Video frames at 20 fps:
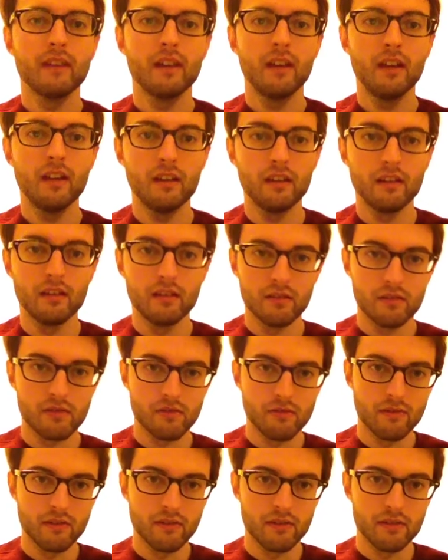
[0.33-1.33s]
Hey,
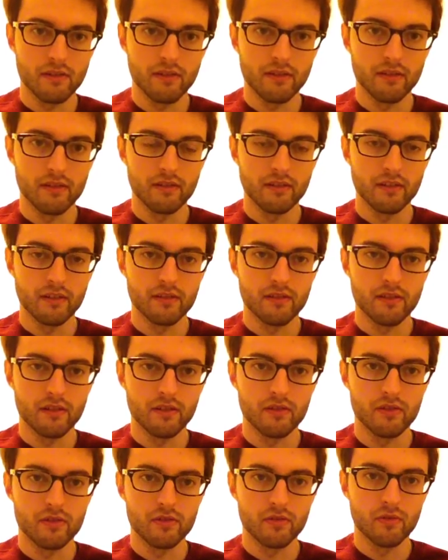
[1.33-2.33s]
so here's another
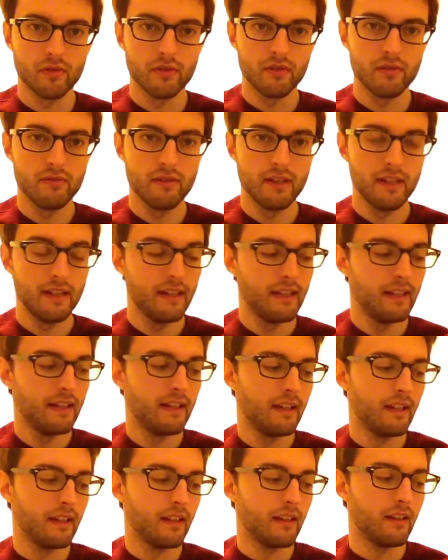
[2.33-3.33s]
guitar tutorial.
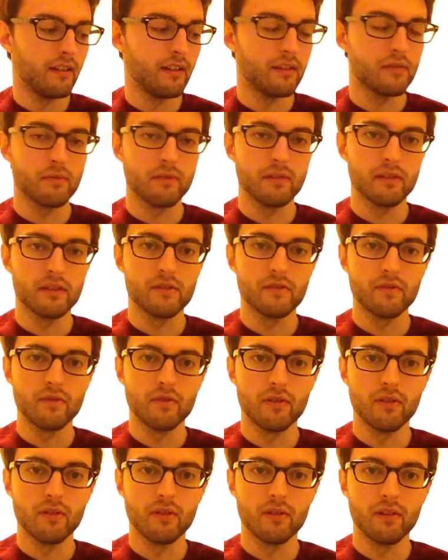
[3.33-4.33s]
This one is
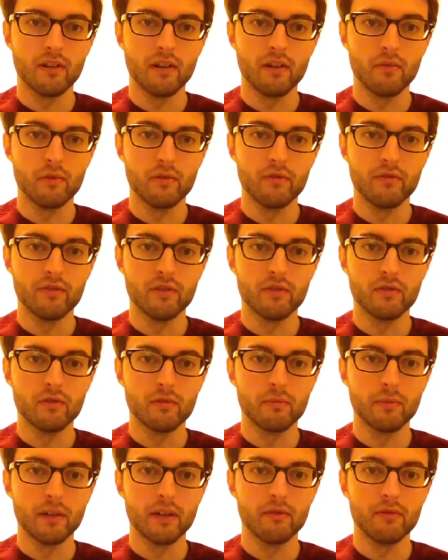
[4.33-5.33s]
for A Wolf at the
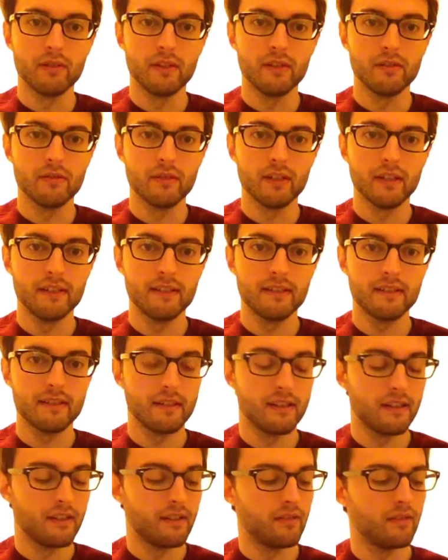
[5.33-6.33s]
Door by Radiohead,
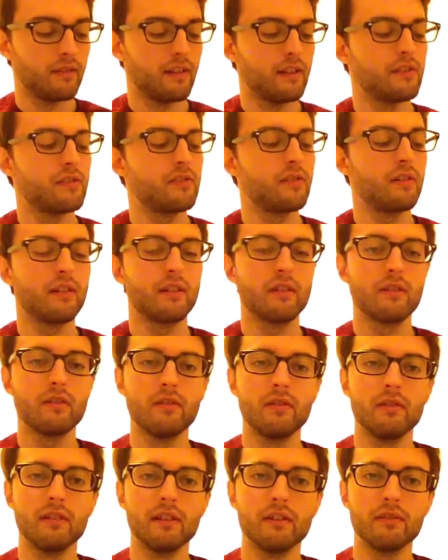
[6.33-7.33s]
the last track
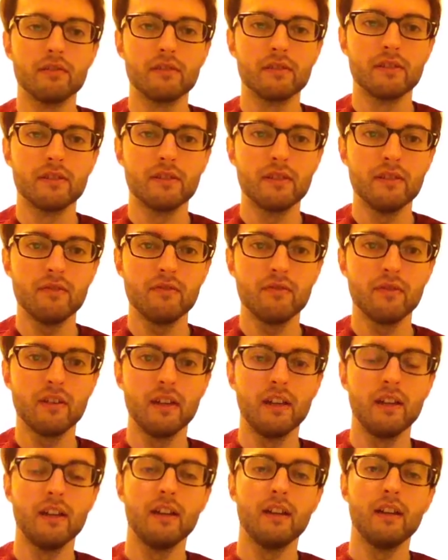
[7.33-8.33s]
on Hail to the Thief.
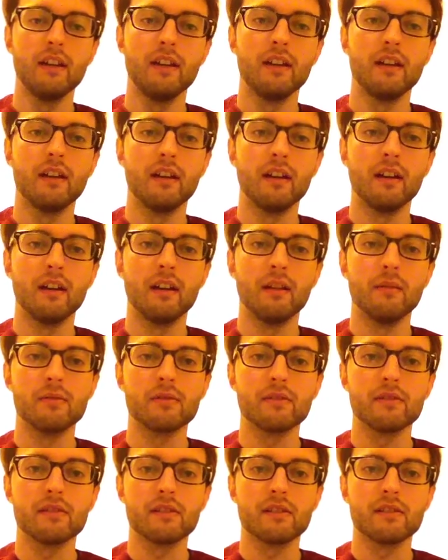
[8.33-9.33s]

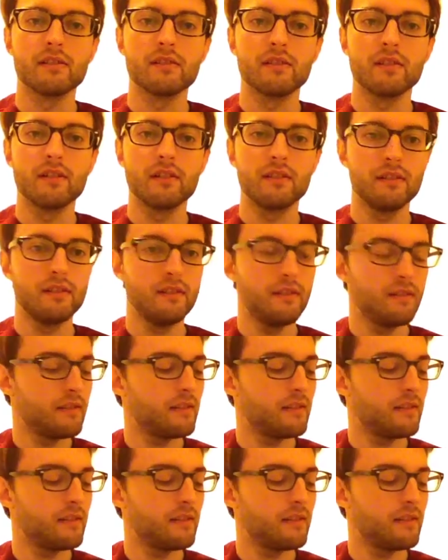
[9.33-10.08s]
So let's get started.